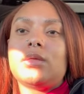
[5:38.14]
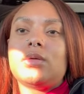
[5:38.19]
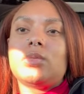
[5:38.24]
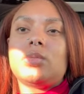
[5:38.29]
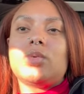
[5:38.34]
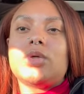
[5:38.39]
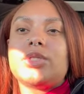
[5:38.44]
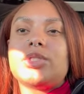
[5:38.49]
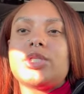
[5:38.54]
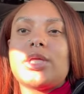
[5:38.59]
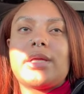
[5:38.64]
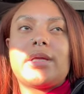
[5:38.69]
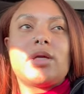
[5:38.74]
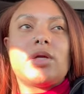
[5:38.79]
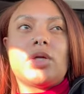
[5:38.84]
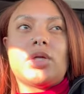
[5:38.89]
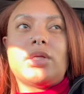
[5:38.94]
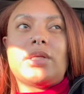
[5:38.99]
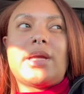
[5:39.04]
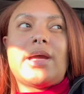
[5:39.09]
would check
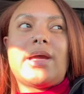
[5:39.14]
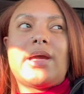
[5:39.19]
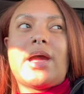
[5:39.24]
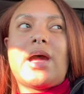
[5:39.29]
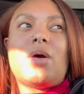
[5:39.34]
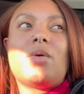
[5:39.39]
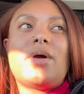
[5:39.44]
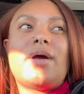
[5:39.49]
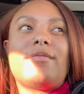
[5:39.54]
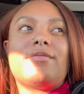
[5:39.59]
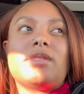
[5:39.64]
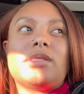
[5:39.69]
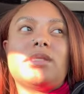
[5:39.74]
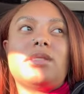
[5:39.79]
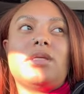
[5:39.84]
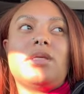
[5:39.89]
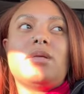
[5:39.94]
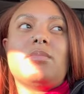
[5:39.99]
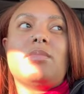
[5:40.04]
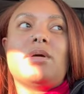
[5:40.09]
it or not. I'll have to see,